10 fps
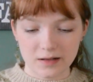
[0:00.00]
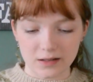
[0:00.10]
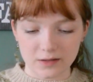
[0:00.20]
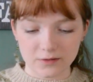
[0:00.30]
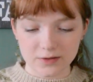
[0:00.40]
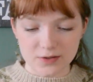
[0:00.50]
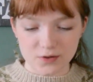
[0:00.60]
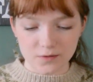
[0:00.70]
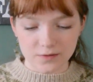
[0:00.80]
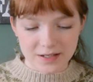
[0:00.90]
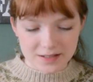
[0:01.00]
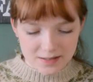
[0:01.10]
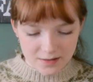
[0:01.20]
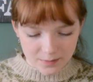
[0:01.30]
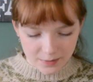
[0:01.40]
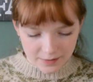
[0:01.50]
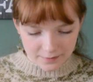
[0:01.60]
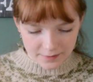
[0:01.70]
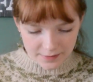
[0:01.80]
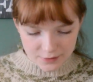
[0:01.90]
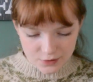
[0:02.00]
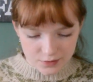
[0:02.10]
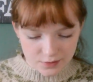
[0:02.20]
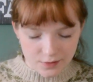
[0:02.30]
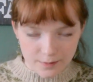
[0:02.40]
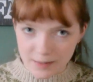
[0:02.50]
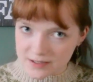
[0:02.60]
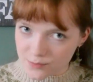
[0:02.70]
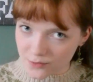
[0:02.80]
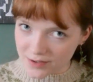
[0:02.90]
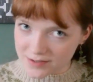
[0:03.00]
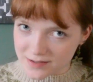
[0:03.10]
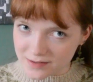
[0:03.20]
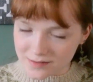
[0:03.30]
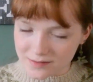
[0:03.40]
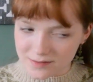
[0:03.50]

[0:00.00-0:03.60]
like not the softest, but it feels mesmerizing.